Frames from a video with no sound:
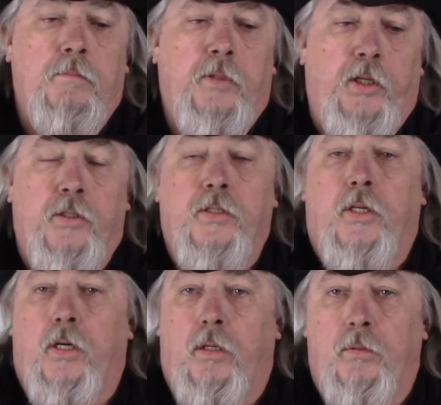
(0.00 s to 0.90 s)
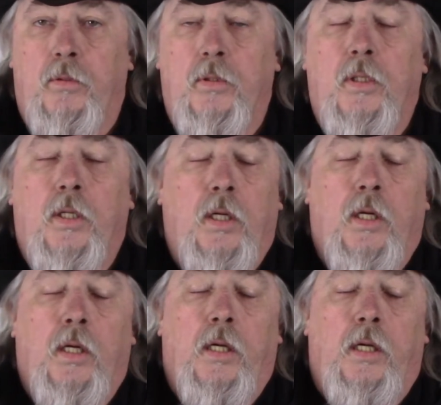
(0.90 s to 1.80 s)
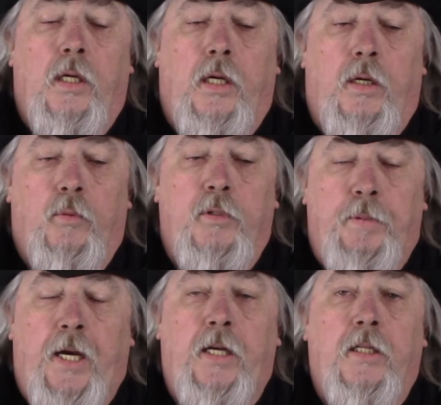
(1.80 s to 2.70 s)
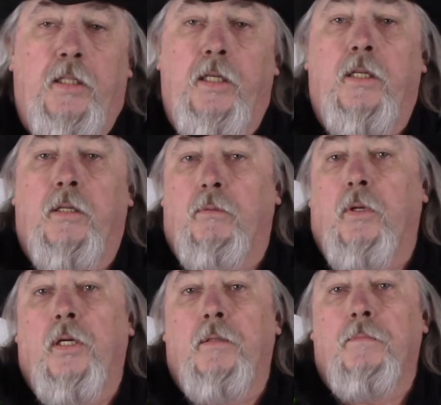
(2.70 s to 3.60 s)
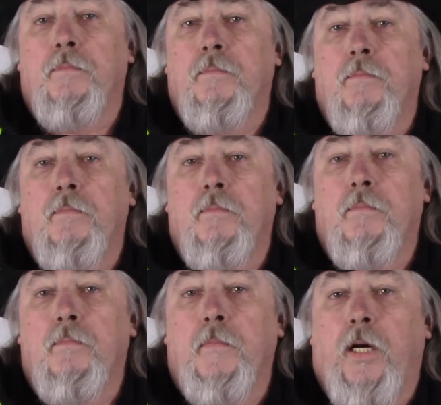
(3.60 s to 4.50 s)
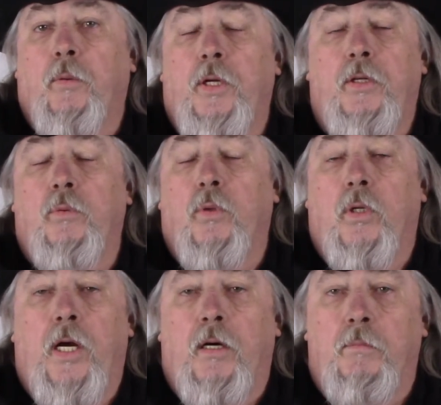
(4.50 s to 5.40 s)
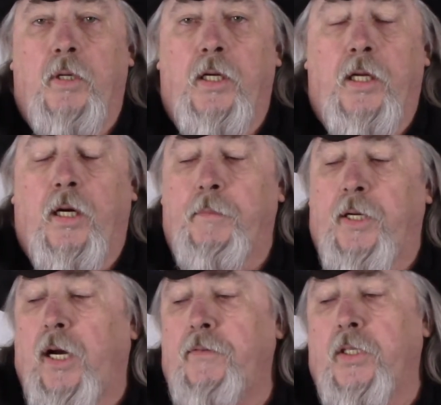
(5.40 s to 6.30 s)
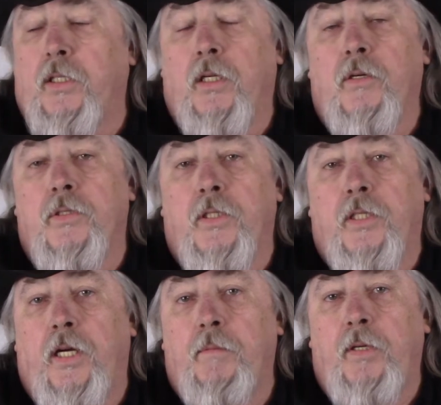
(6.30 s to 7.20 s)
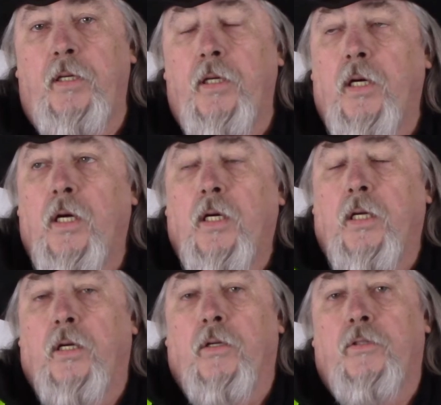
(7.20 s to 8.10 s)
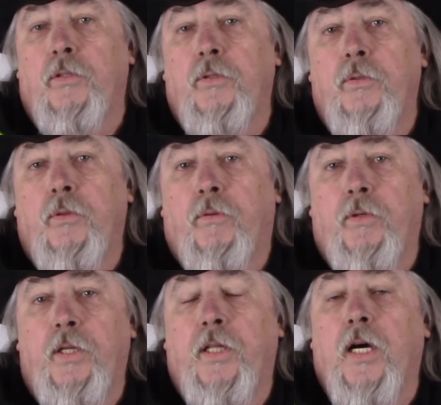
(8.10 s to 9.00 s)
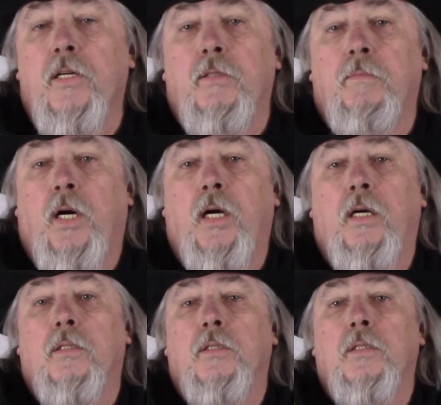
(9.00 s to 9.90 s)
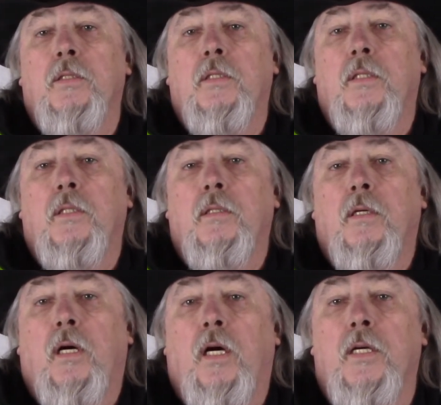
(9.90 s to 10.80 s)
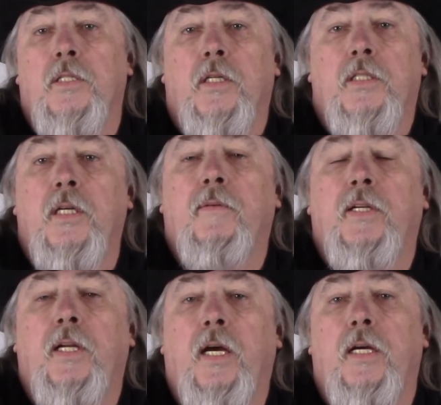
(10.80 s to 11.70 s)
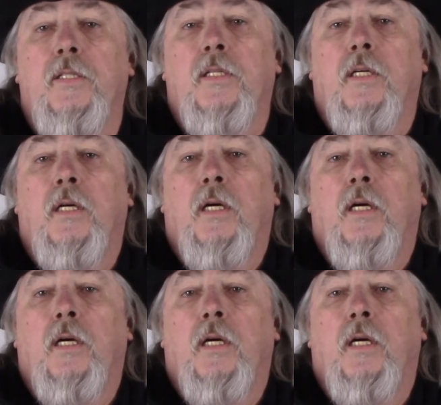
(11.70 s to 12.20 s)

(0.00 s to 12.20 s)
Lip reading: years ago, it was paid at the end of the run. That way you weren't out money. I mean, I've done loads that take me, 2,000-3,000 miles, 6-7 days.